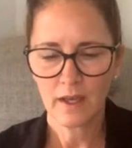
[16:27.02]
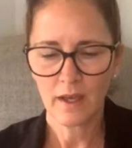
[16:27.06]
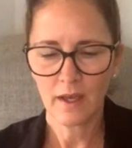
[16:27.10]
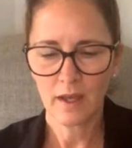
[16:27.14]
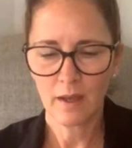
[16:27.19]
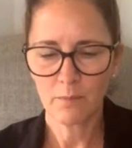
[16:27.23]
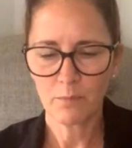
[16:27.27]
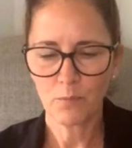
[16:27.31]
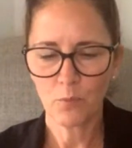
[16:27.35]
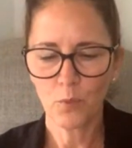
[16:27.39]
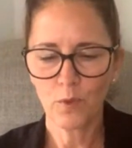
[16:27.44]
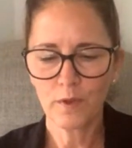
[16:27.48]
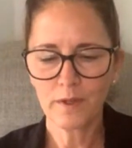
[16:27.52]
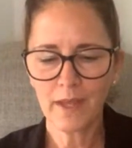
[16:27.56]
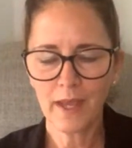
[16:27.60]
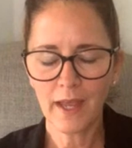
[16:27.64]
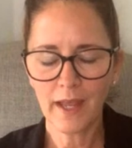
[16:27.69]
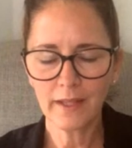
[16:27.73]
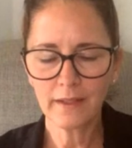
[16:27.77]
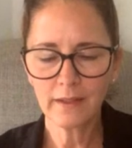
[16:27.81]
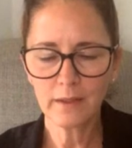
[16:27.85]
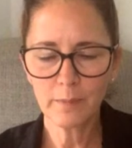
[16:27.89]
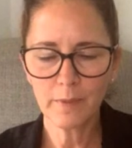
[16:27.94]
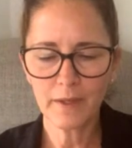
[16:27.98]
Um, well,
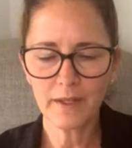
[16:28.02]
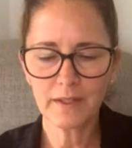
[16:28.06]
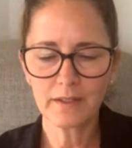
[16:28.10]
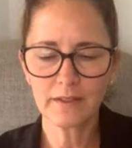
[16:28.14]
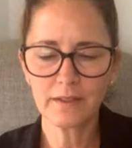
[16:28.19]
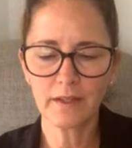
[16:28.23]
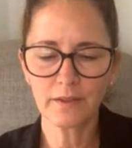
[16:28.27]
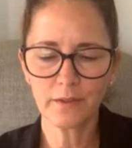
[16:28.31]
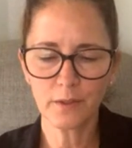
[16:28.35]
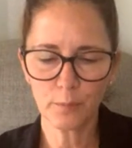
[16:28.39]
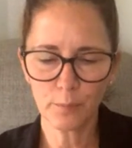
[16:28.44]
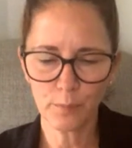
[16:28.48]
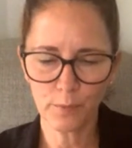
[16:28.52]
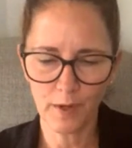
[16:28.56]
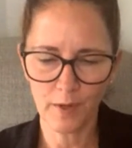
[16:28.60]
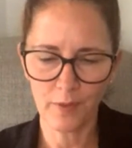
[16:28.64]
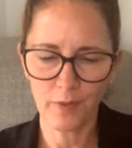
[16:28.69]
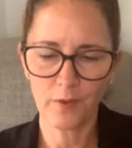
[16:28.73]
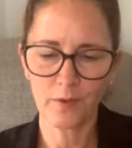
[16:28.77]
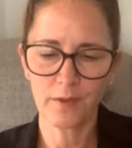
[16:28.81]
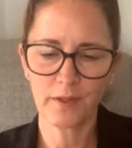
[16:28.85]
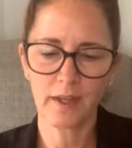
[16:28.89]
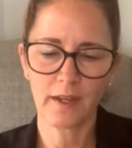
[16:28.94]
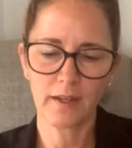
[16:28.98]
Caleb had a younger
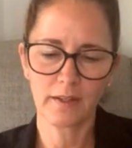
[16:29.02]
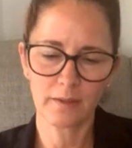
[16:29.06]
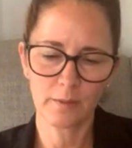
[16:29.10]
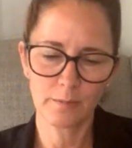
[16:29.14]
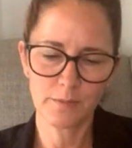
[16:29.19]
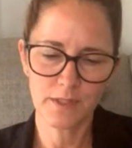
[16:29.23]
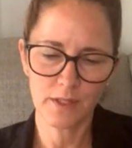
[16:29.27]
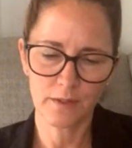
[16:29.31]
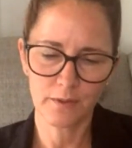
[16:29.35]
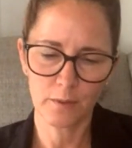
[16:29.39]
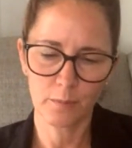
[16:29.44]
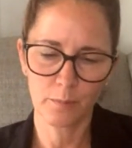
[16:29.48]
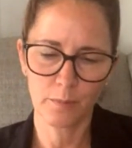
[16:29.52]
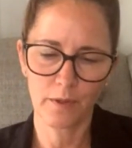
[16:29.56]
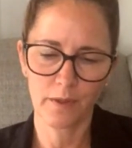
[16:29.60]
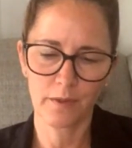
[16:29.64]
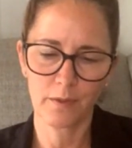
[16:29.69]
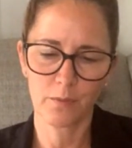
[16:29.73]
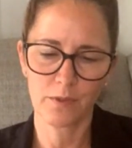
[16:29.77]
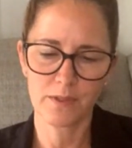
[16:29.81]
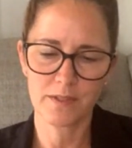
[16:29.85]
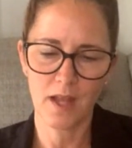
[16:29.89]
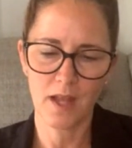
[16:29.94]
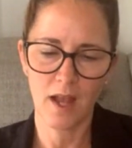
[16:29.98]
brother. Caleb's younger
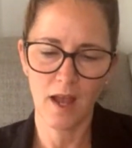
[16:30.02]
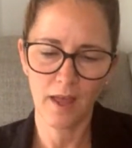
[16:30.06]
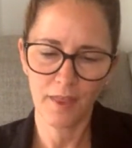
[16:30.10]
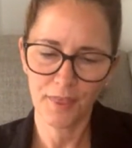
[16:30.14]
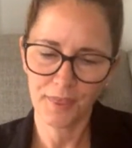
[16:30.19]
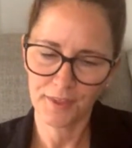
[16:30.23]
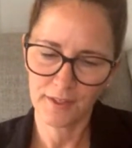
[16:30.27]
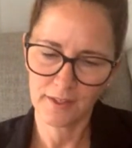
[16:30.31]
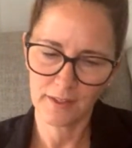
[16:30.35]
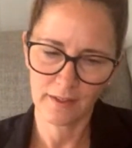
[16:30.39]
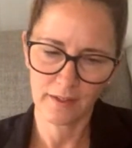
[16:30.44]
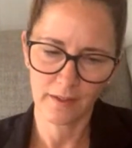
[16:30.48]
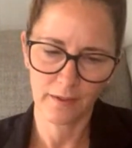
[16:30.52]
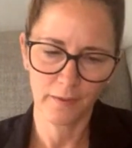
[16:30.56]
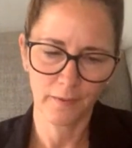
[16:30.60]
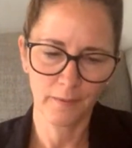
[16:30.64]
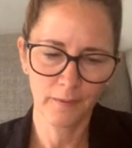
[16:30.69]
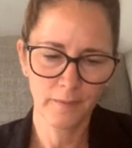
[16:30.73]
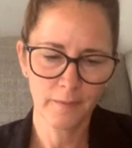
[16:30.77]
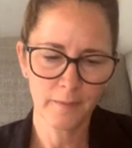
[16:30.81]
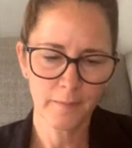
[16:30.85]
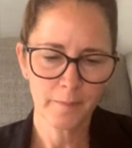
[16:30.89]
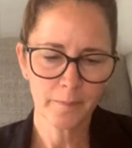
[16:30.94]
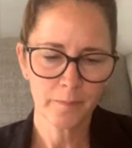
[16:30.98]
brother was
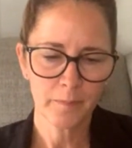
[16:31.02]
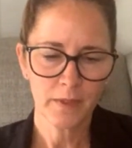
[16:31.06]
Othniel.